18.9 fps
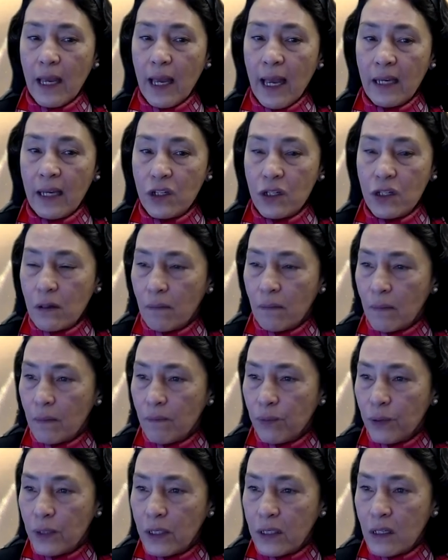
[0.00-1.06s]
etch
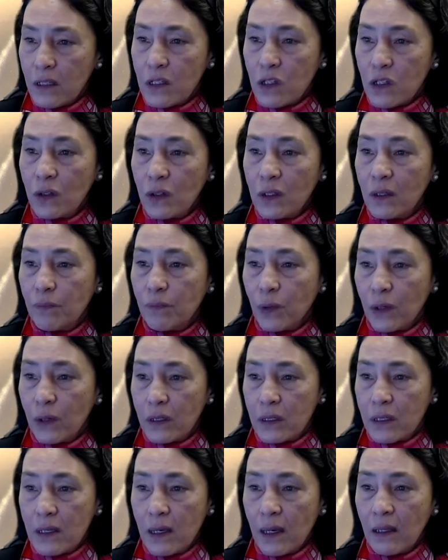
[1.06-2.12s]
printed circuit
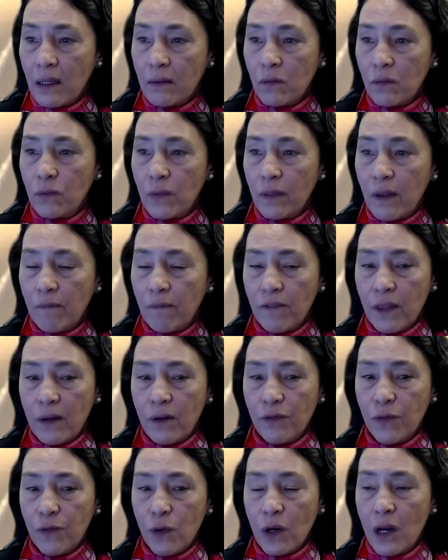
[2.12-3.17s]
boards and
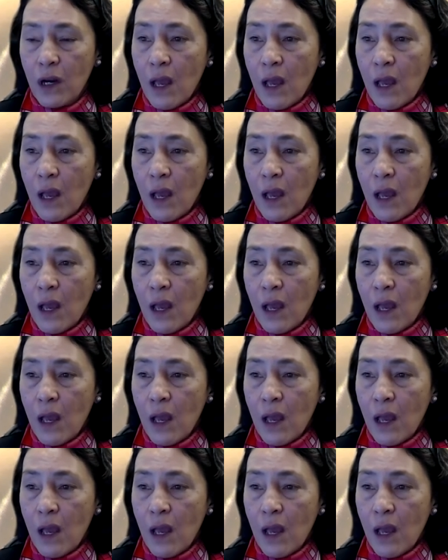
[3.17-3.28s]
therefore